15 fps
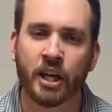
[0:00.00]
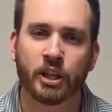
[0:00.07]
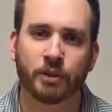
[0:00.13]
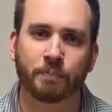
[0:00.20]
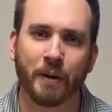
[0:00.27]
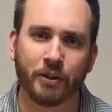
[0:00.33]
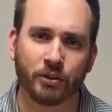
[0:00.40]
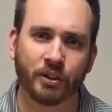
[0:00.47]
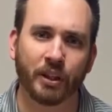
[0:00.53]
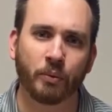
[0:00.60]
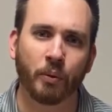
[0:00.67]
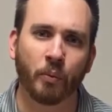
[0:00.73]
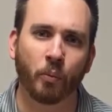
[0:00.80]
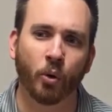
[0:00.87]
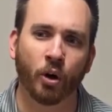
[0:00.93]
especially
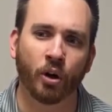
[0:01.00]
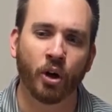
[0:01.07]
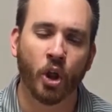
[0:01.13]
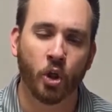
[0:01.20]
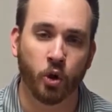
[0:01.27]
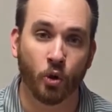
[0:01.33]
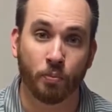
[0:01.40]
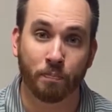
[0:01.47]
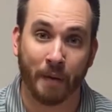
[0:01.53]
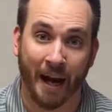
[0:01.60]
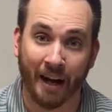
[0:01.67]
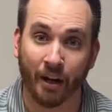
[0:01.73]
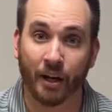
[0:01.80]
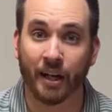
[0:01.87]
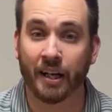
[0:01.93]
when we're their
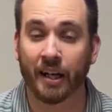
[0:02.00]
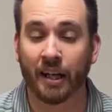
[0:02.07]
parent